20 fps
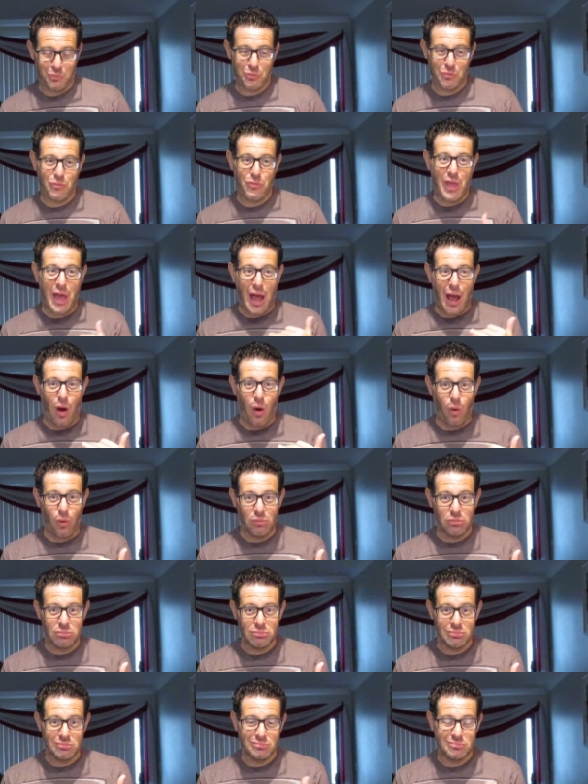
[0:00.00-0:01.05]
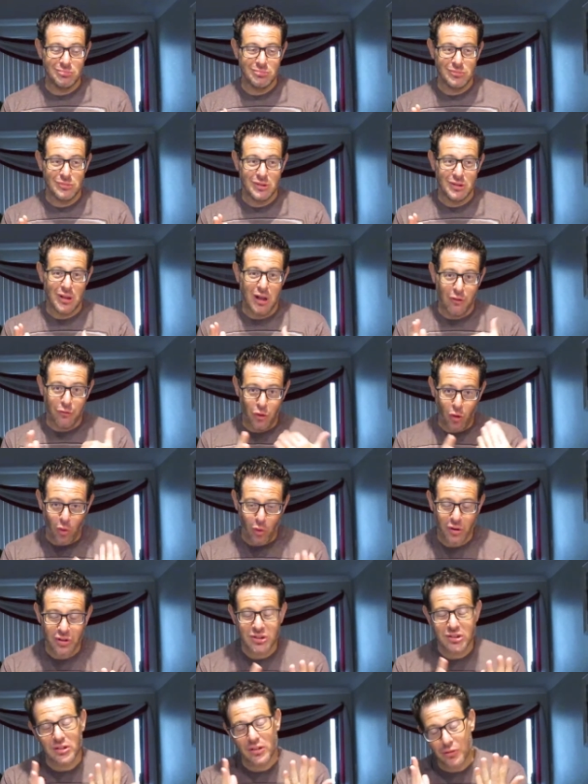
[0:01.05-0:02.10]
Now, of
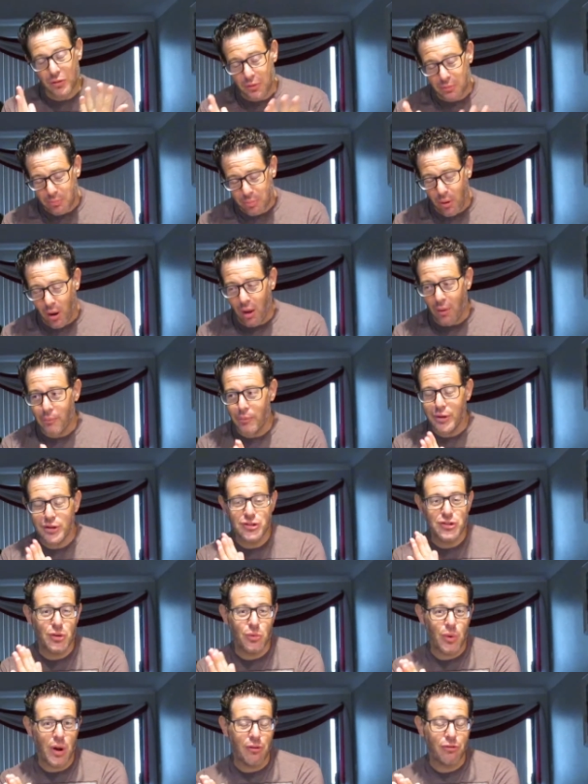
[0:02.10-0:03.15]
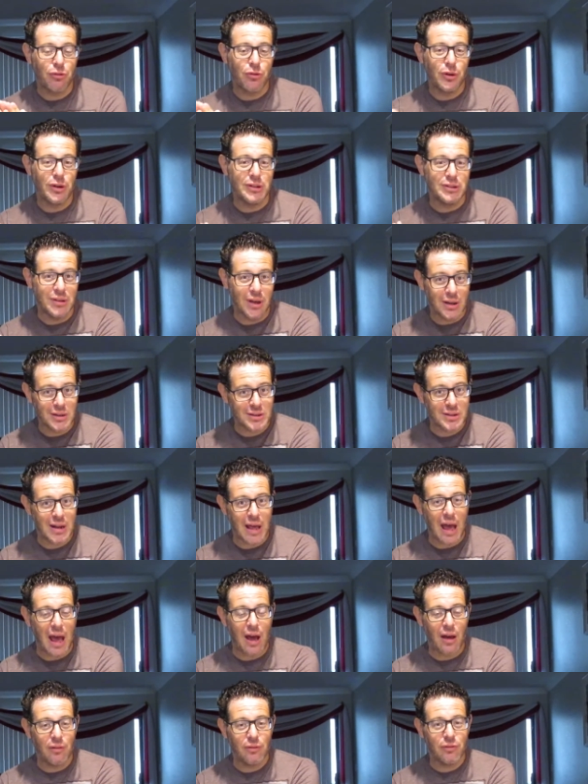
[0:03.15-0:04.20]
course, the problem is the referee doesn't
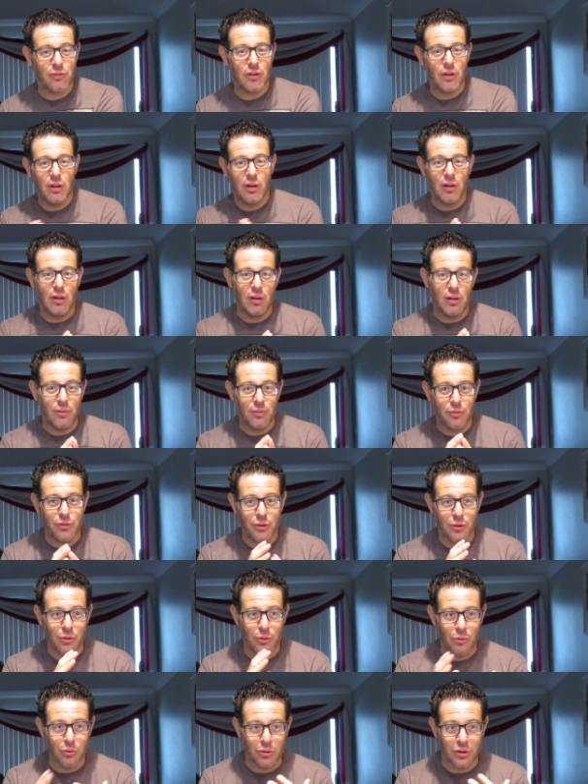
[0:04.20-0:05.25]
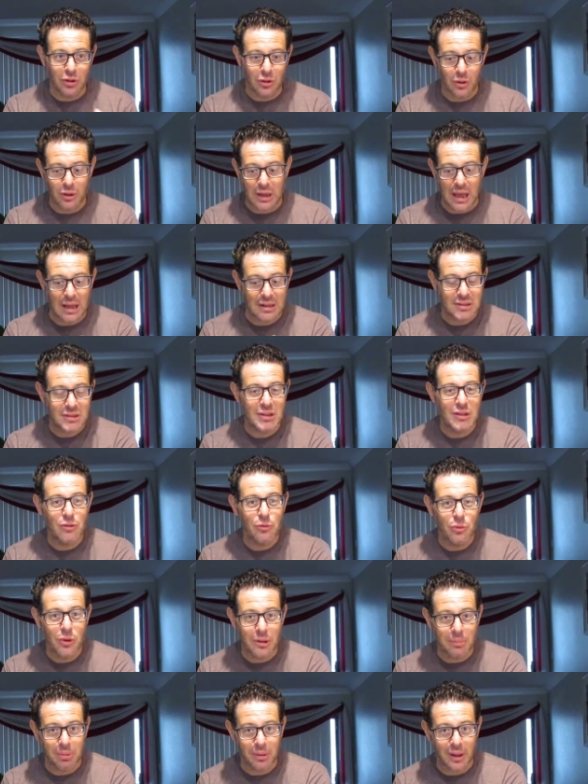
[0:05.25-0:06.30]
have can't see the
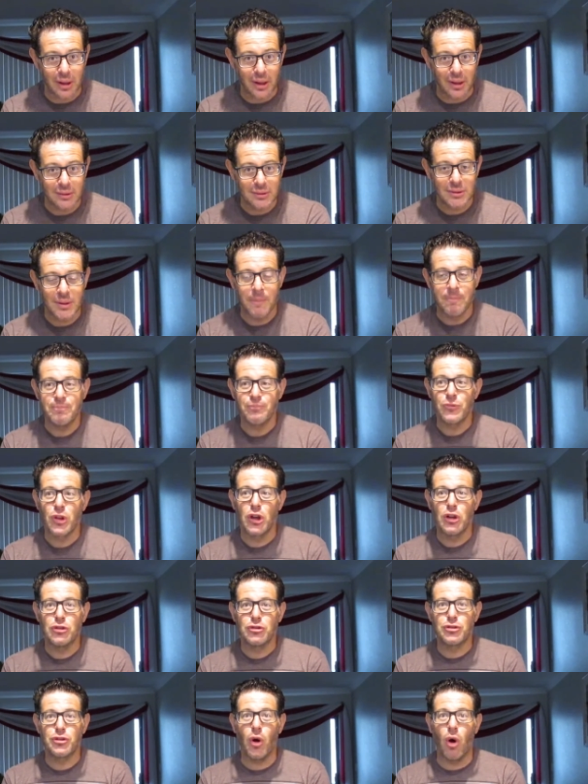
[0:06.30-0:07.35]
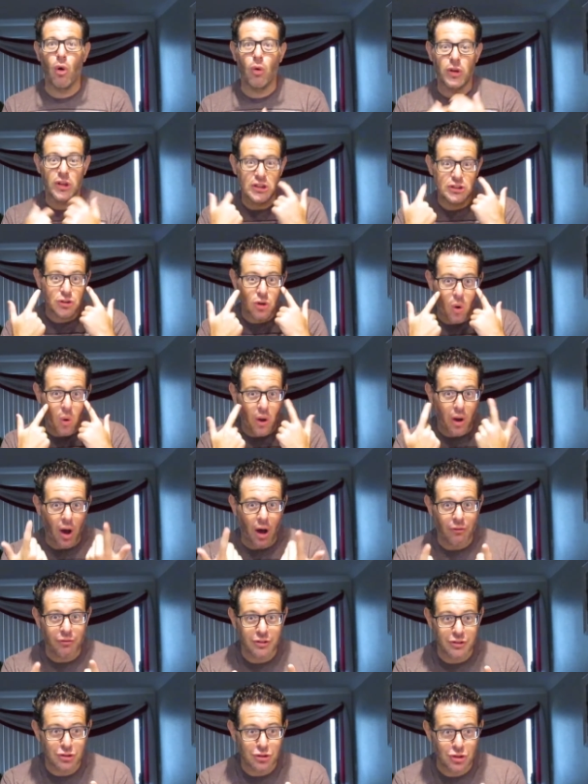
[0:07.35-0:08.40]
replays. So he's going
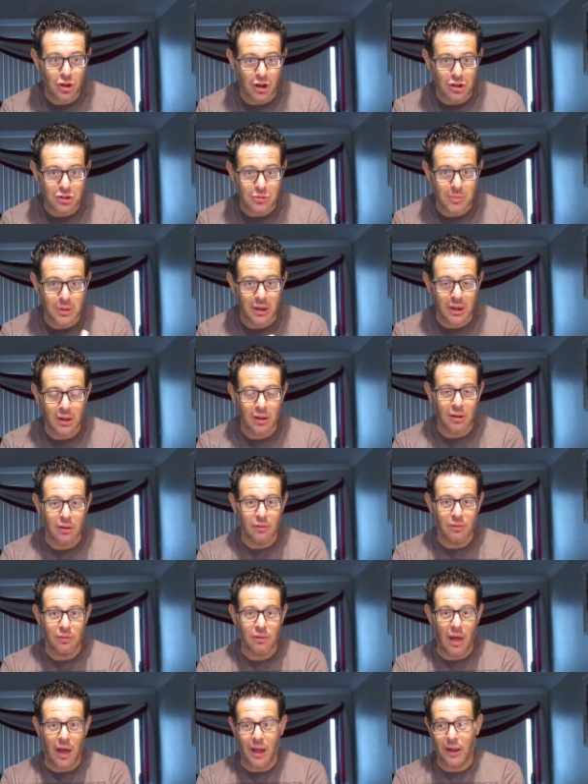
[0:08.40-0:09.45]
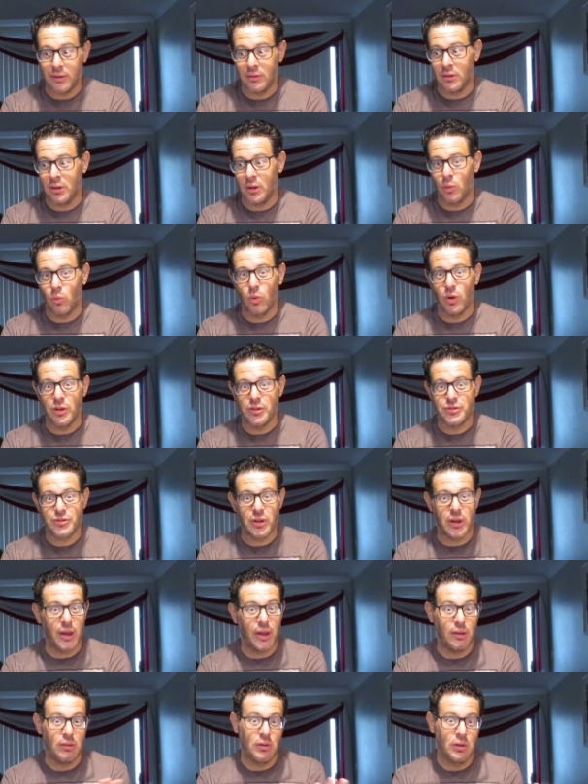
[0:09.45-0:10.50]
off his judgment that it was
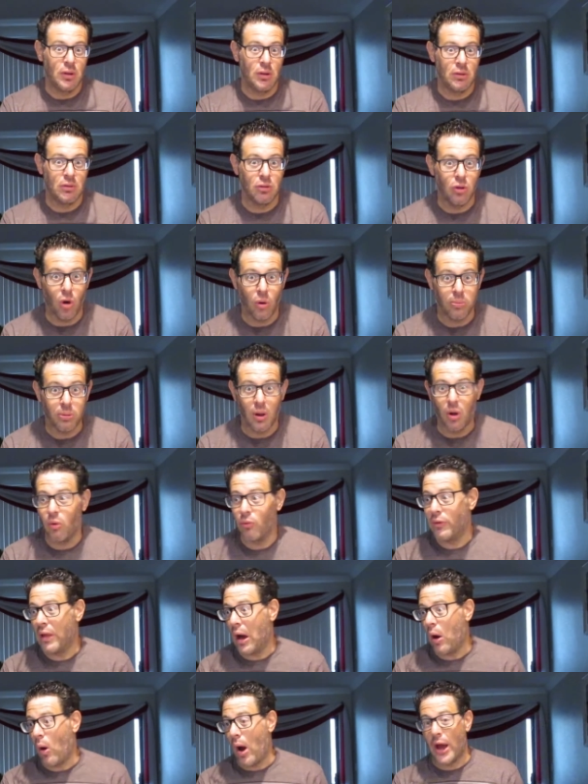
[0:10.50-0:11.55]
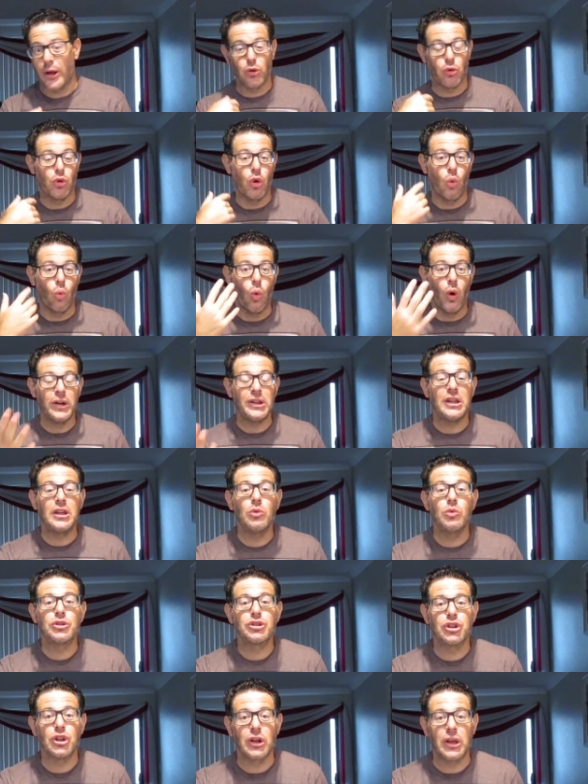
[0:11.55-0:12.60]
a low blow. Now, I don't know what he
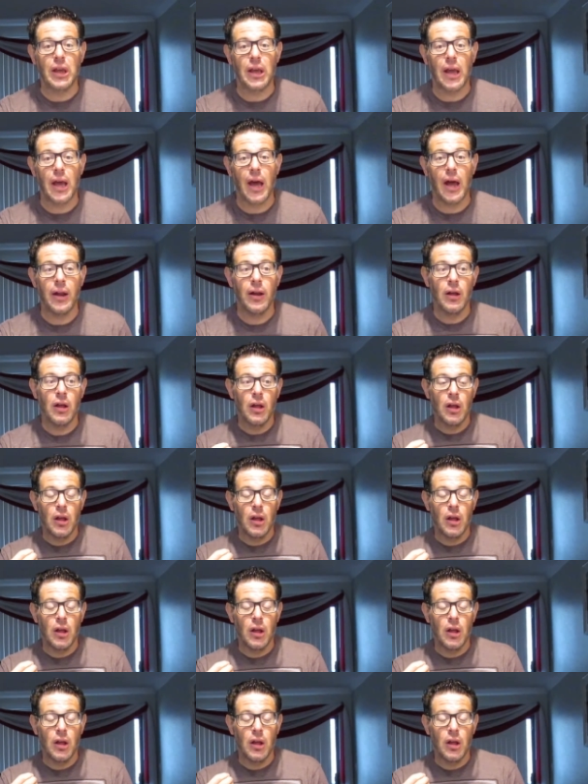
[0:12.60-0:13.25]
was looking at.